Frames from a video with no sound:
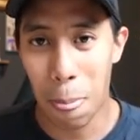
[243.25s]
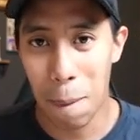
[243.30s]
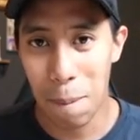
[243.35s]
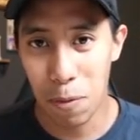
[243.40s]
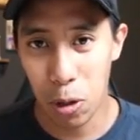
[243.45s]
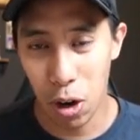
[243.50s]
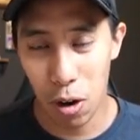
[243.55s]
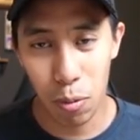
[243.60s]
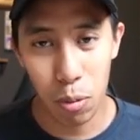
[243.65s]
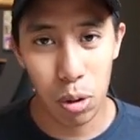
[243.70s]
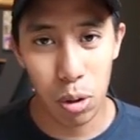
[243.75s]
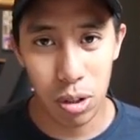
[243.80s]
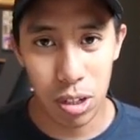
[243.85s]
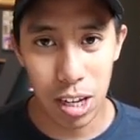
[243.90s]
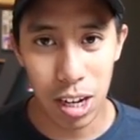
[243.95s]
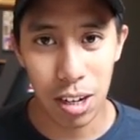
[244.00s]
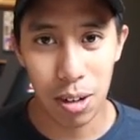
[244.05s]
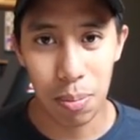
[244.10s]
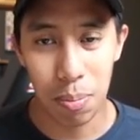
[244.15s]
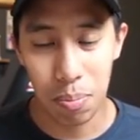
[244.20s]
So everyone knows
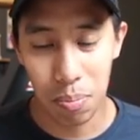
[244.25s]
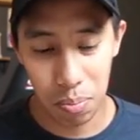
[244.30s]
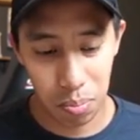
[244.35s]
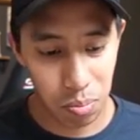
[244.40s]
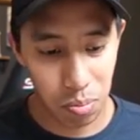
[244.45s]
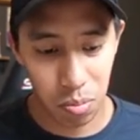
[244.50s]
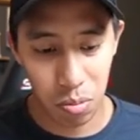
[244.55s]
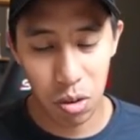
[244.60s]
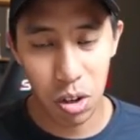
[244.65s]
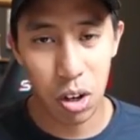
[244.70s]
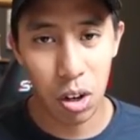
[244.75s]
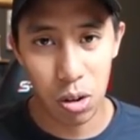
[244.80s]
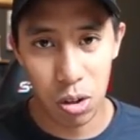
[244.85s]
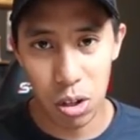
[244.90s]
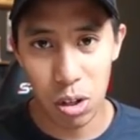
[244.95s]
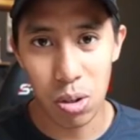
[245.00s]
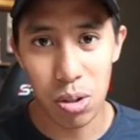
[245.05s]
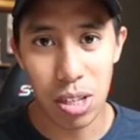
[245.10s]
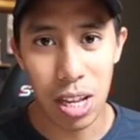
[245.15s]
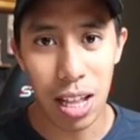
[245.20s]
how to, you know,
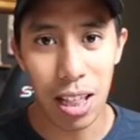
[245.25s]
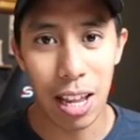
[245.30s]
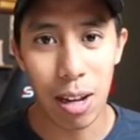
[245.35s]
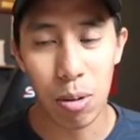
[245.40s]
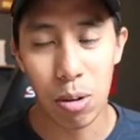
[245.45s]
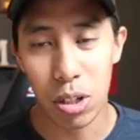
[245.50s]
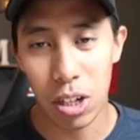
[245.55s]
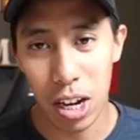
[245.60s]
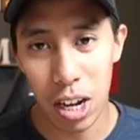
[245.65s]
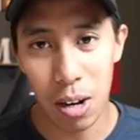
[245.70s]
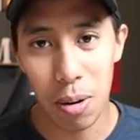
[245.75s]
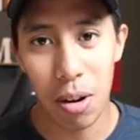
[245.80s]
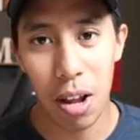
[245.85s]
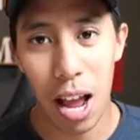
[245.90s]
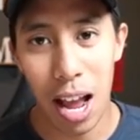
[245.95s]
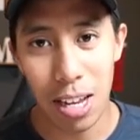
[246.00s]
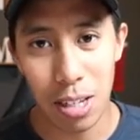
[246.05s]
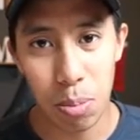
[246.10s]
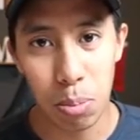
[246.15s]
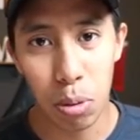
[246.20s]
use that language in
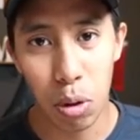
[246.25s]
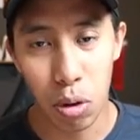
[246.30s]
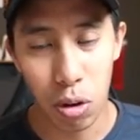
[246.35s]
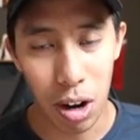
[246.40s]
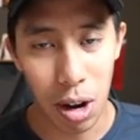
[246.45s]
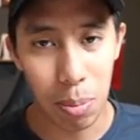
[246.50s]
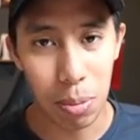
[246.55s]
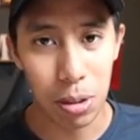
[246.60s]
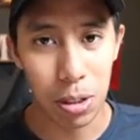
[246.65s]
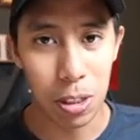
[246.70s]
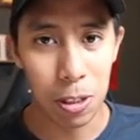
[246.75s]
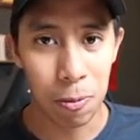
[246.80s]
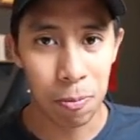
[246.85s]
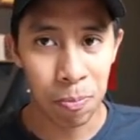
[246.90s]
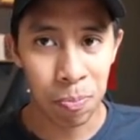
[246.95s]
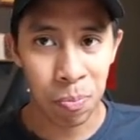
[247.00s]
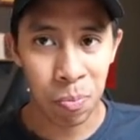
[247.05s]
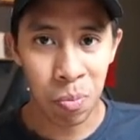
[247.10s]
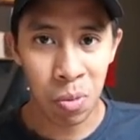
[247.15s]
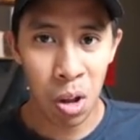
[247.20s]
as programmers.
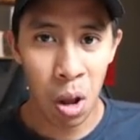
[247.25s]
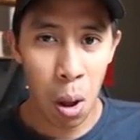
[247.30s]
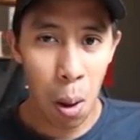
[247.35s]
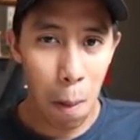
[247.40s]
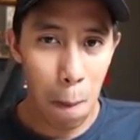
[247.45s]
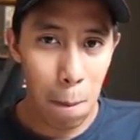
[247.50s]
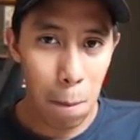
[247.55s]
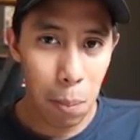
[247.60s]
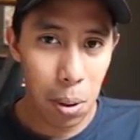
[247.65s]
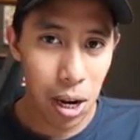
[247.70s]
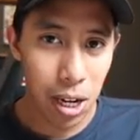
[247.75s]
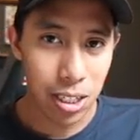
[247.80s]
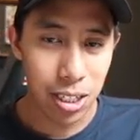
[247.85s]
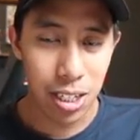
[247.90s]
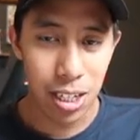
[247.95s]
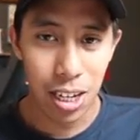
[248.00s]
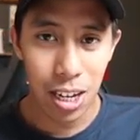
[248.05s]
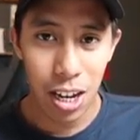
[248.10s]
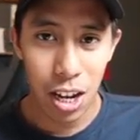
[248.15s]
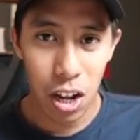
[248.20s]

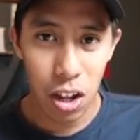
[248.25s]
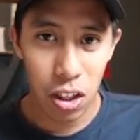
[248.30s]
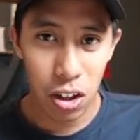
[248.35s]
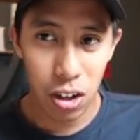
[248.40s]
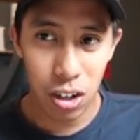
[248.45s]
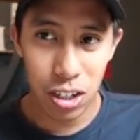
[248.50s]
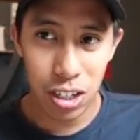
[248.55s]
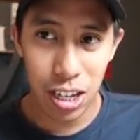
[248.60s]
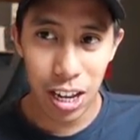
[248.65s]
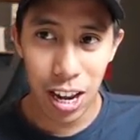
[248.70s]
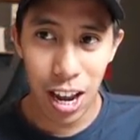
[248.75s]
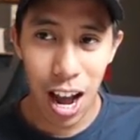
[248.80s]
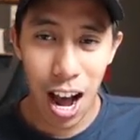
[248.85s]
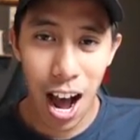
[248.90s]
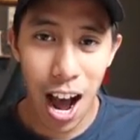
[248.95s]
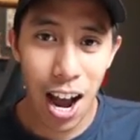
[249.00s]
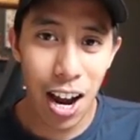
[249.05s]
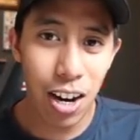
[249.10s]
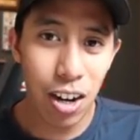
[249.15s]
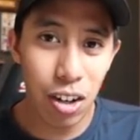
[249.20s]
But there is a
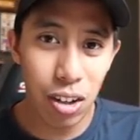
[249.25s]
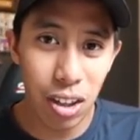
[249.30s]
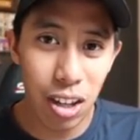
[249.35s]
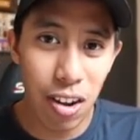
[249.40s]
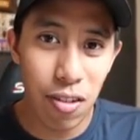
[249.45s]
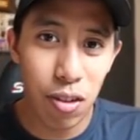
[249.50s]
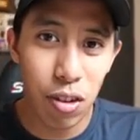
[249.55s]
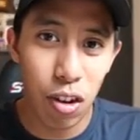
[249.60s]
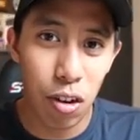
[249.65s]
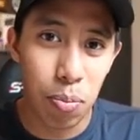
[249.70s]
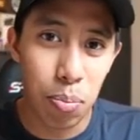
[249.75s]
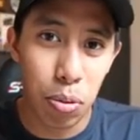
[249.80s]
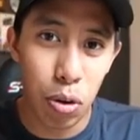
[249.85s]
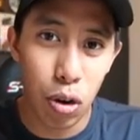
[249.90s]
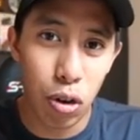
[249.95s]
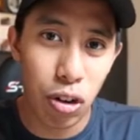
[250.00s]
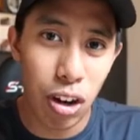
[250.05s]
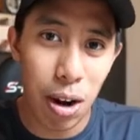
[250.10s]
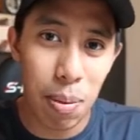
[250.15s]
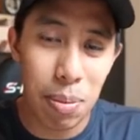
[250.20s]
higher level of
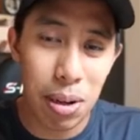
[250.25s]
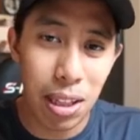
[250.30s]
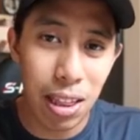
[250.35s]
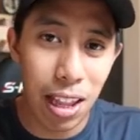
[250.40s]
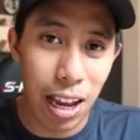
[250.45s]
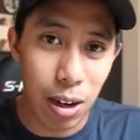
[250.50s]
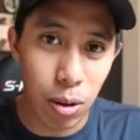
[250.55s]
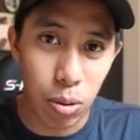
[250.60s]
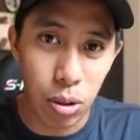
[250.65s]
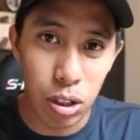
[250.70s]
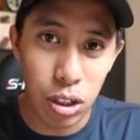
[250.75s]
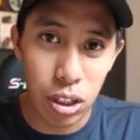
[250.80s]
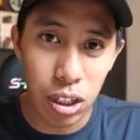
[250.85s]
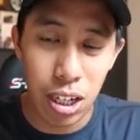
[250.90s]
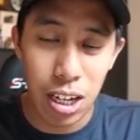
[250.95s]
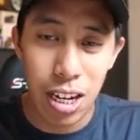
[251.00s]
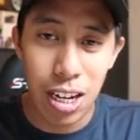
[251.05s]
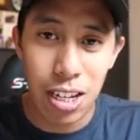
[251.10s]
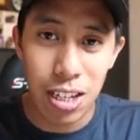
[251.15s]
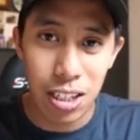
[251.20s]
programming language
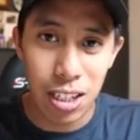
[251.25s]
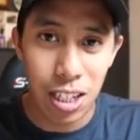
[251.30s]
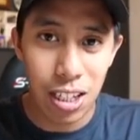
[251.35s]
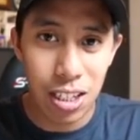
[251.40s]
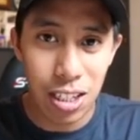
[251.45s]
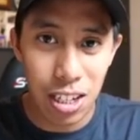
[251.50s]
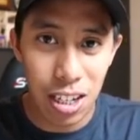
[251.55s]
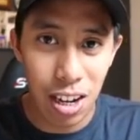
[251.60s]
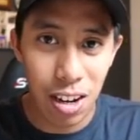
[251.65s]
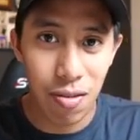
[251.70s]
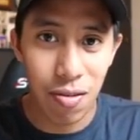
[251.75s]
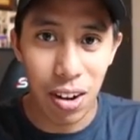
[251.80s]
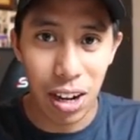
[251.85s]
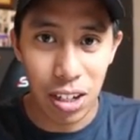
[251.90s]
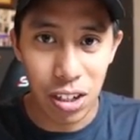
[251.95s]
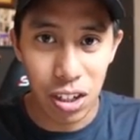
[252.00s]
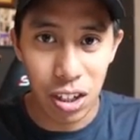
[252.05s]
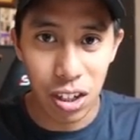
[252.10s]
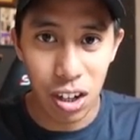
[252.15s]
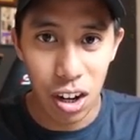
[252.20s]
since the
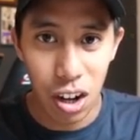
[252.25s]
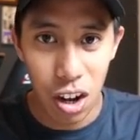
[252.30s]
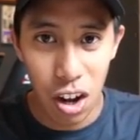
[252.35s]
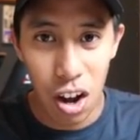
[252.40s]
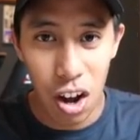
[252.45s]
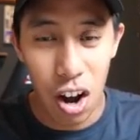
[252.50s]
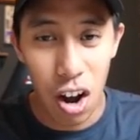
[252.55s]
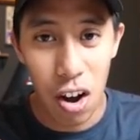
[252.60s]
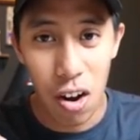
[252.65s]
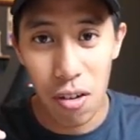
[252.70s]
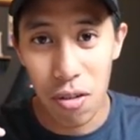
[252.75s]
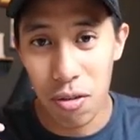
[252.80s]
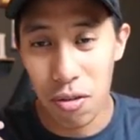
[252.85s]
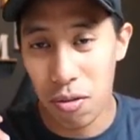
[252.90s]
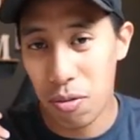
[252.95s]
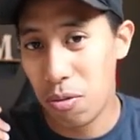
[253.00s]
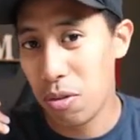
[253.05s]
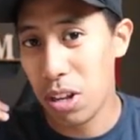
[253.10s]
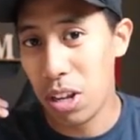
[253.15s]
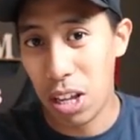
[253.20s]
invention of
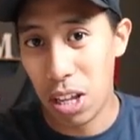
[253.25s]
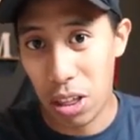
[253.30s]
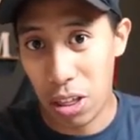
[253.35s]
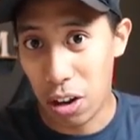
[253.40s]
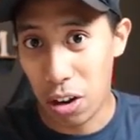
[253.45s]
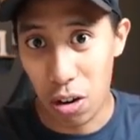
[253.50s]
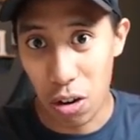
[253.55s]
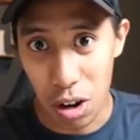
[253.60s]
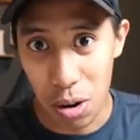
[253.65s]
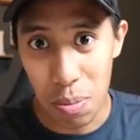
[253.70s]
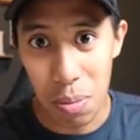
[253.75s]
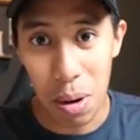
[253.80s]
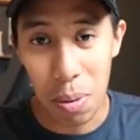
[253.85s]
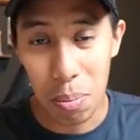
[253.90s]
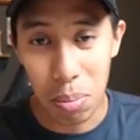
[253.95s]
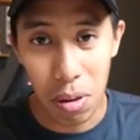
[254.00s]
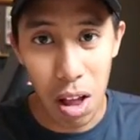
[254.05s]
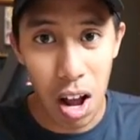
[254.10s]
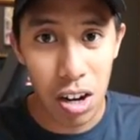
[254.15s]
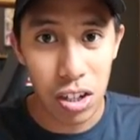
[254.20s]
Ethereum and
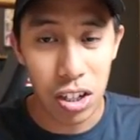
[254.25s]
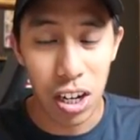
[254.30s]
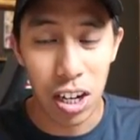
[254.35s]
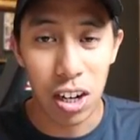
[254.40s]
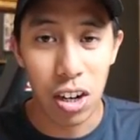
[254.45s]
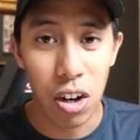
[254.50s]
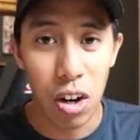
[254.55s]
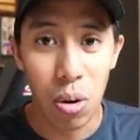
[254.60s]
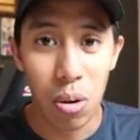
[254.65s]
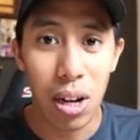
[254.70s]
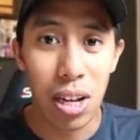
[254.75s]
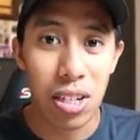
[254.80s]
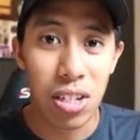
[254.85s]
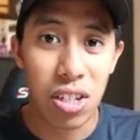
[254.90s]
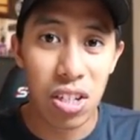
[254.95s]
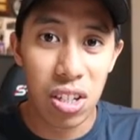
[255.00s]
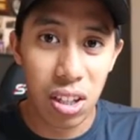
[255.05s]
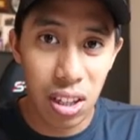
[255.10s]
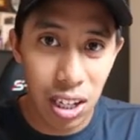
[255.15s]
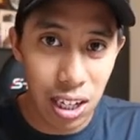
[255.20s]
blockchain known as
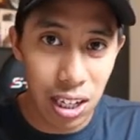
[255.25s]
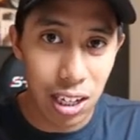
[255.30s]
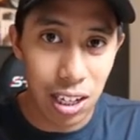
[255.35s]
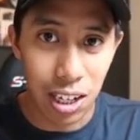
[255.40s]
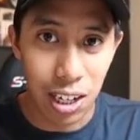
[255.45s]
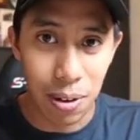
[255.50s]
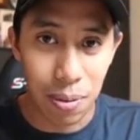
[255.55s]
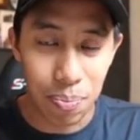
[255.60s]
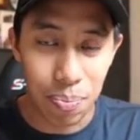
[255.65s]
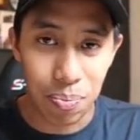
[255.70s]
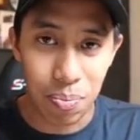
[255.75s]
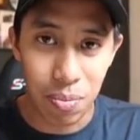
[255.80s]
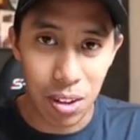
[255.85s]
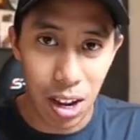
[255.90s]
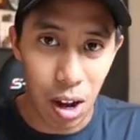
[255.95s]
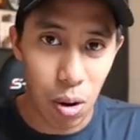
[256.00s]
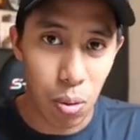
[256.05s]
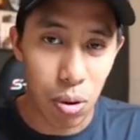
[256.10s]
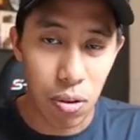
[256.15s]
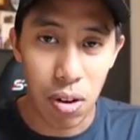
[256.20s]
Solidity.
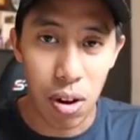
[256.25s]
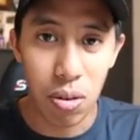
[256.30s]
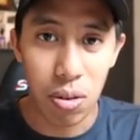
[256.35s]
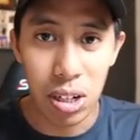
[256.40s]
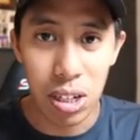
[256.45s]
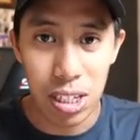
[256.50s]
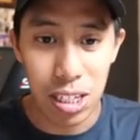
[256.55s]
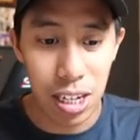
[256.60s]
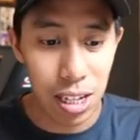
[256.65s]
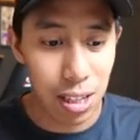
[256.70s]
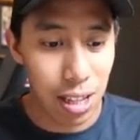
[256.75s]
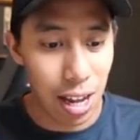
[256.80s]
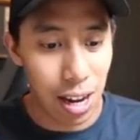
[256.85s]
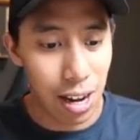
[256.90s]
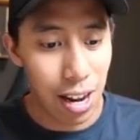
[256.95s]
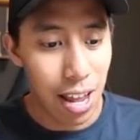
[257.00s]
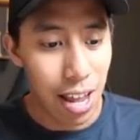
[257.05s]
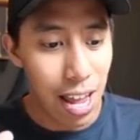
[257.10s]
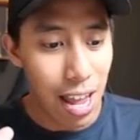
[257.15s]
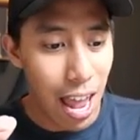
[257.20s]
Now, we've already said that
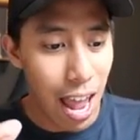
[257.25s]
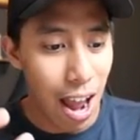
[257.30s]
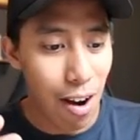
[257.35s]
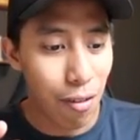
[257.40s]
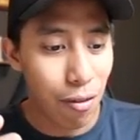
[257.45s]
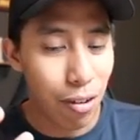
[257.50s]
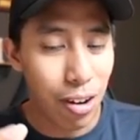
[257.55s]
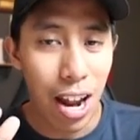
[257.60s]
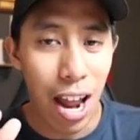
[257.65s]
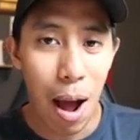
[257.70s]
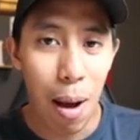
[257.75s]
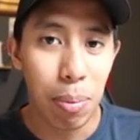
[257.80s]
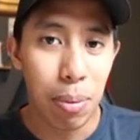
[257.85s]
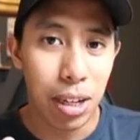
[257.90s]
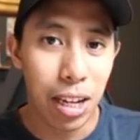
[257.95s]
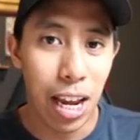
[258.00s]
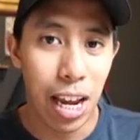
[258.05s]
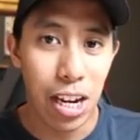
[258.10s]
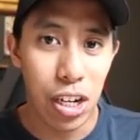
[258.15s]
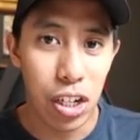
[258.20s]
every
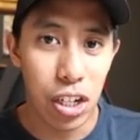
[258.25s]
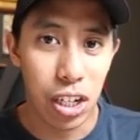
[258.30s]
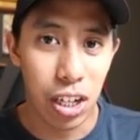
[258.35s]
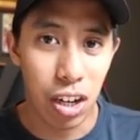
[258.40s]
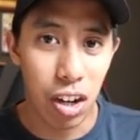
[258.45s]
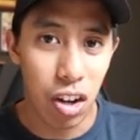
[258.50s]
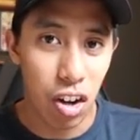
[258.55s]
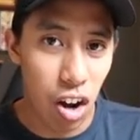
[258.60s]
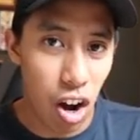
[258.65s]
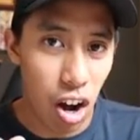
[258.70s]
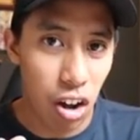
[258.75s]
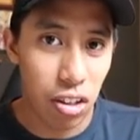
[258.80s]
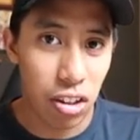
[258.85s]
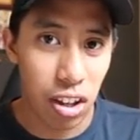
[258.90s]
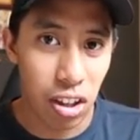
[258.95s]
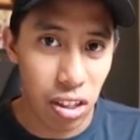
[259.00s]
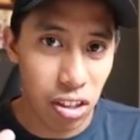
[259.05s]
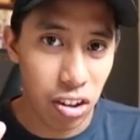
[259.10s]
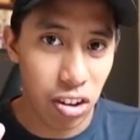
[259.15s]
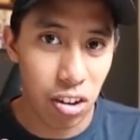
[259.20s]
application on the
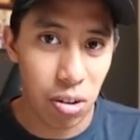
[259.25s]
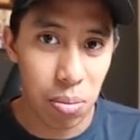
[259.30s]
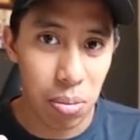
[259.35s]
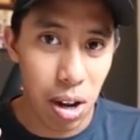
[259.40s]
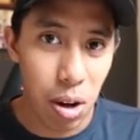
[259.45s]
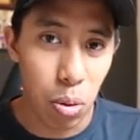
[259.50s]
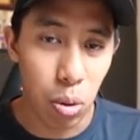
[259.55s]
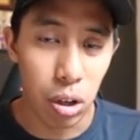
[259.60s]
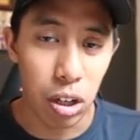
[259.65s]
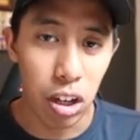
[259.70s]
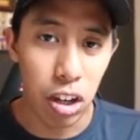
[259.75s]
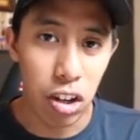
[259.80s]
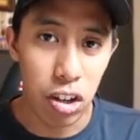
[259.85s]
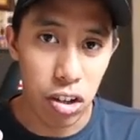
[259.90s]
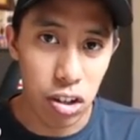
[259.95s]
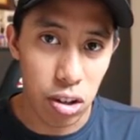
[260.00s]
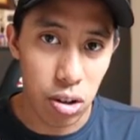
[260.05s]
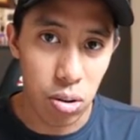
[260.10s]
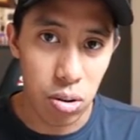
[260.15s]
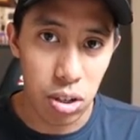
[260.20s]
Ethereum network
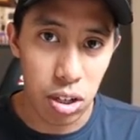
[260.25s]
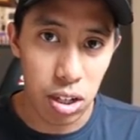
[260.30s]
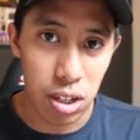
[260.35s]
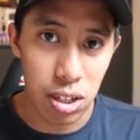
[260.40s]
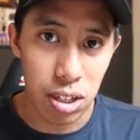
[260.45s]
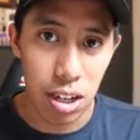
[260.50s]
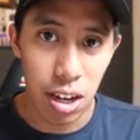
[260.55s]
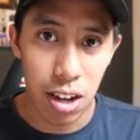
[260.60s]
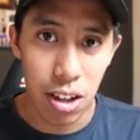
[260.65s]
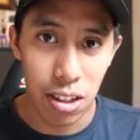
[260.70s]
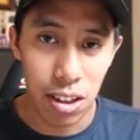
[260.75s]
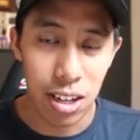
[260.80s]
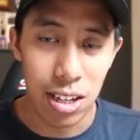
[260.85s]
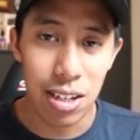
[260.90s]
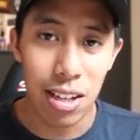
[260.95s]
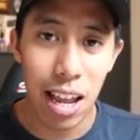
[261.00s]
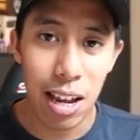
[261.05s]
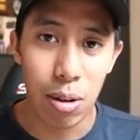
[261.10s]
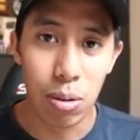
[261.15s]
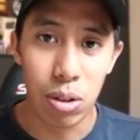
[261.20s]
uses this
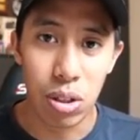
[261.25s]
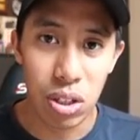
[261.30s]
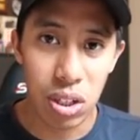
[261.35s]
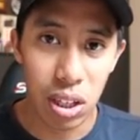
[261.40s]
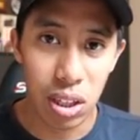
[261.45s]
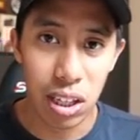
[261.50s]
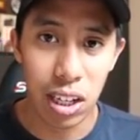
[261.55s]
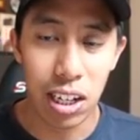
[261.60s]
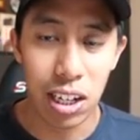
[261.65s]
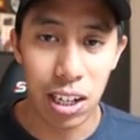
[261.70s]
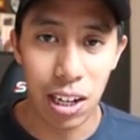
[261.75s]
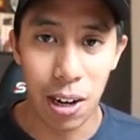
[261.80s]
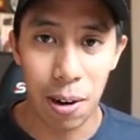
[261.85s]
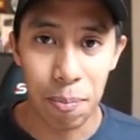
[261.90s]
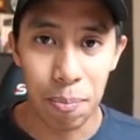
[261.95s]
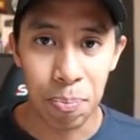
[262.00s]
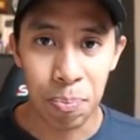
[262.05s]
language, Solidity.